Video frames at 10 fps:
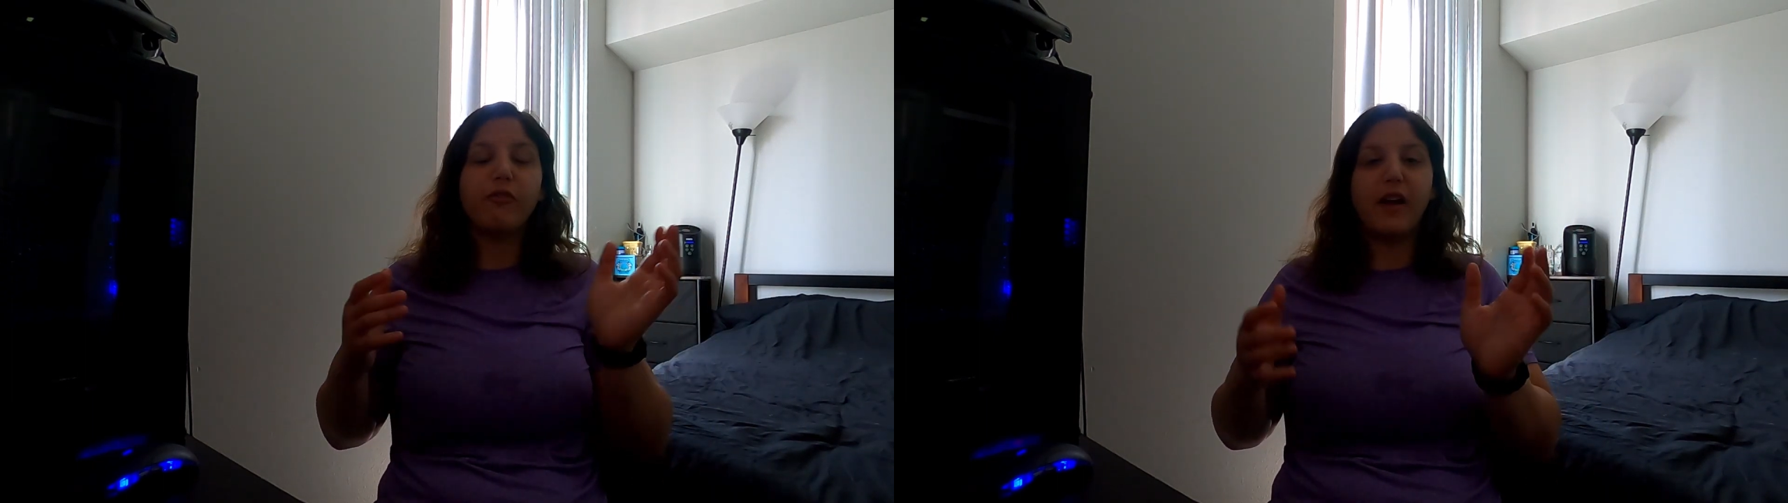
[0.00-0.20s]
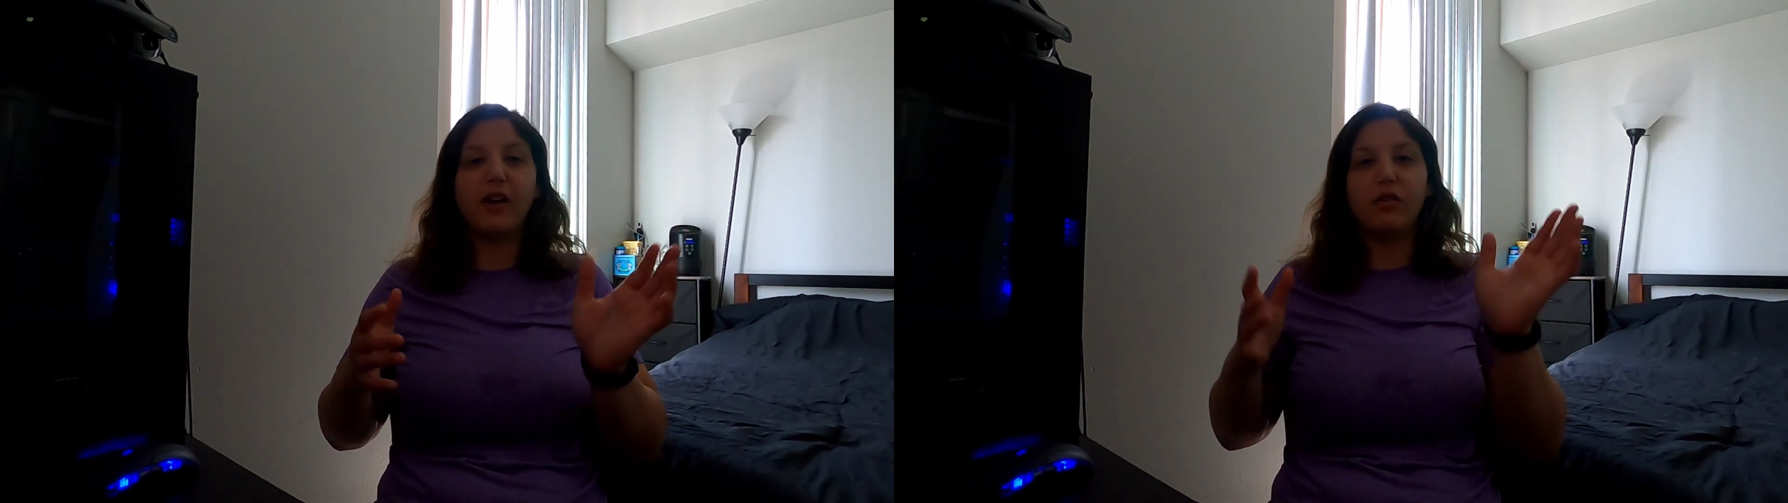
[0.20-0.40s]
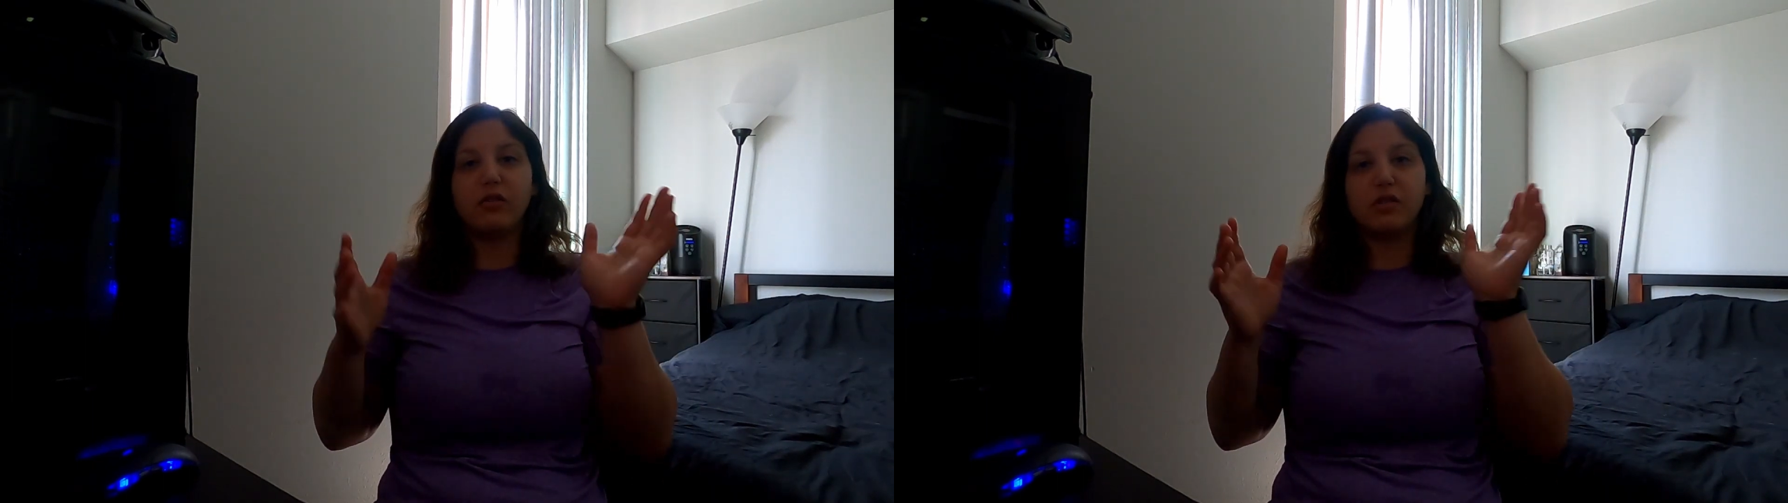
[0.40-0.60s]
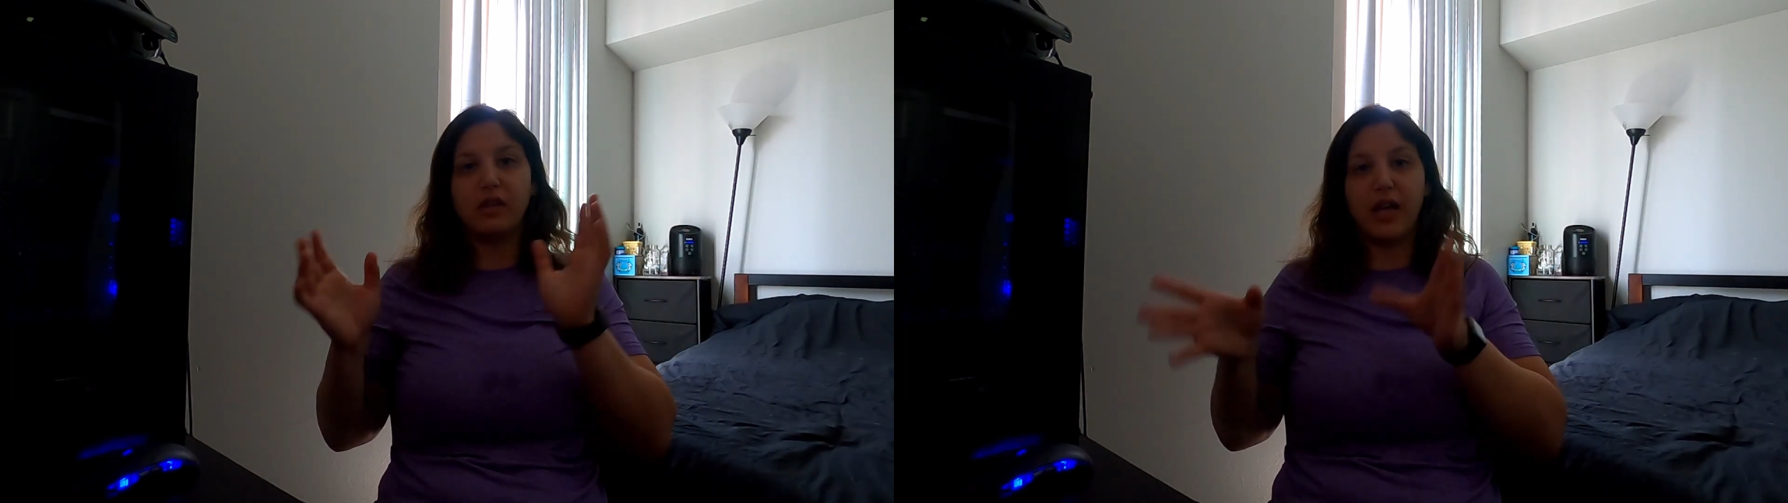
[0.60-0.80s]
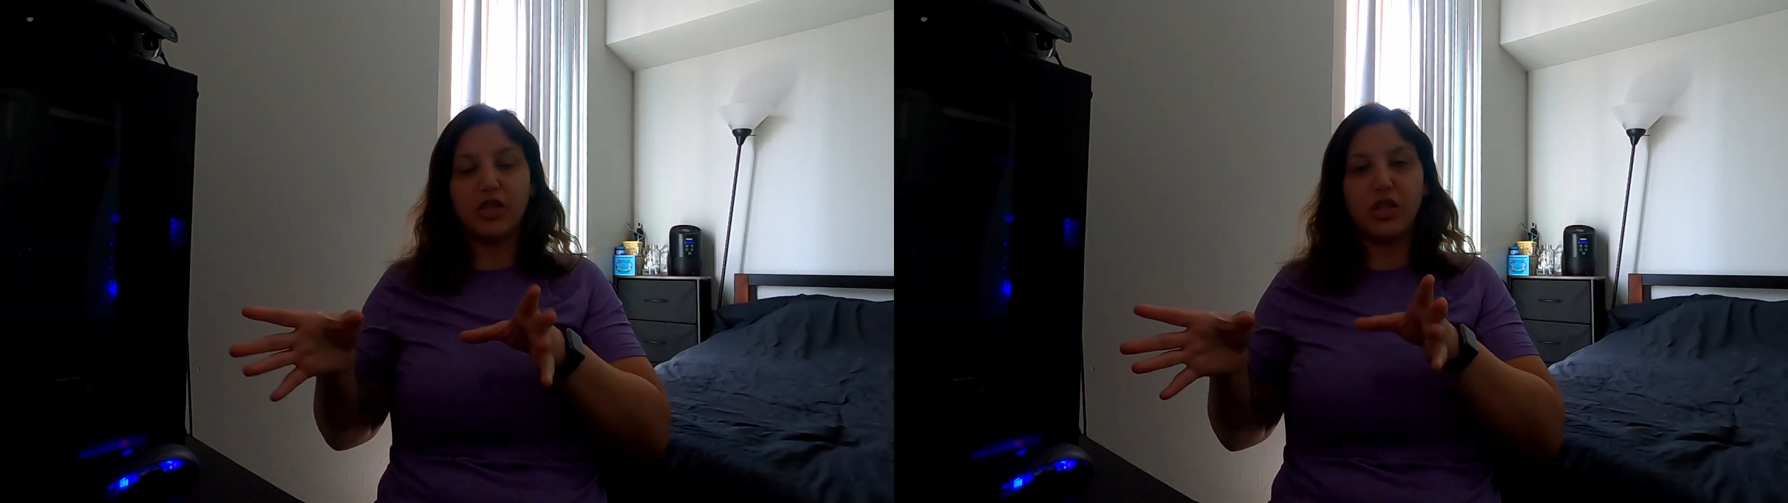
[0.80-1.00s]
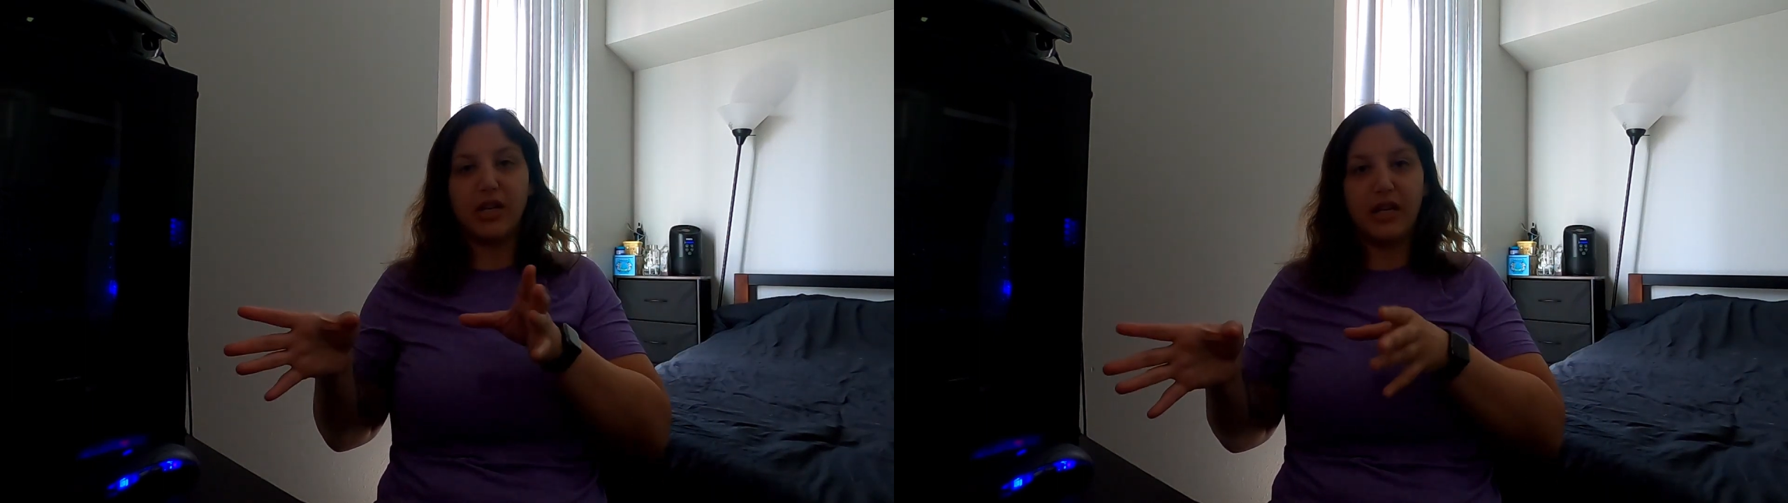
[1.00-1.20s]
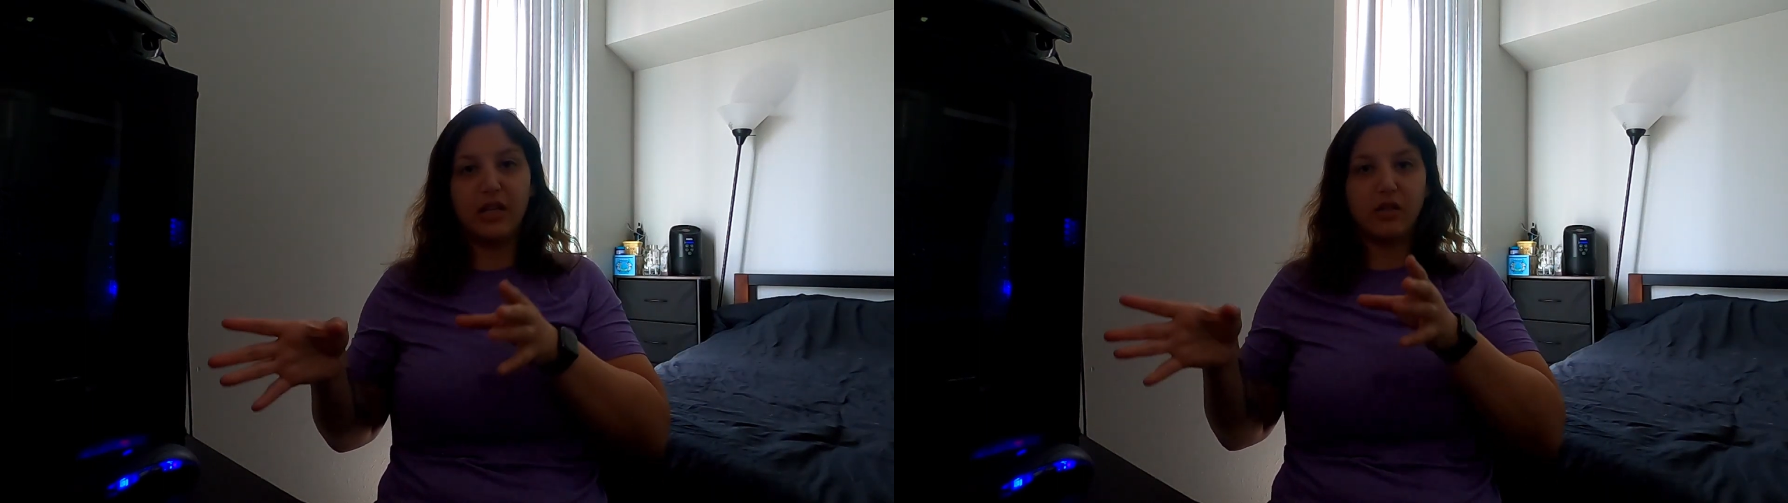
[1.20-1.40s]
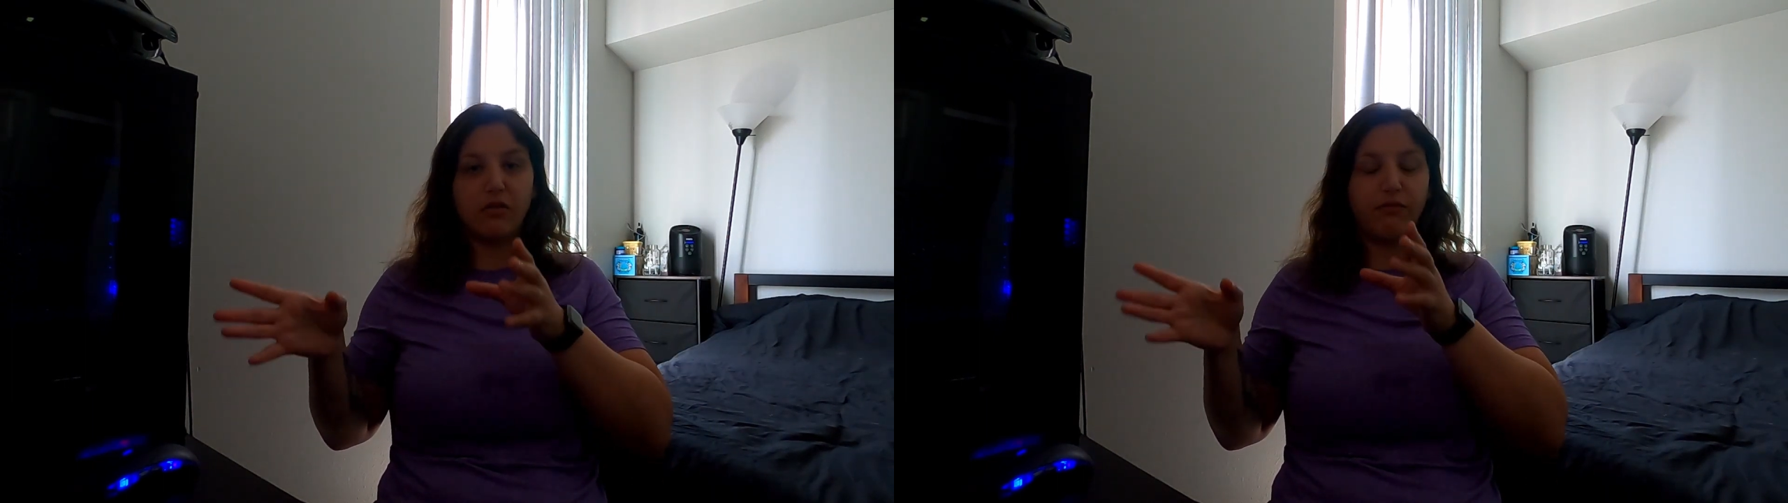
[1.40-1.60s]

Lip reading: final selection is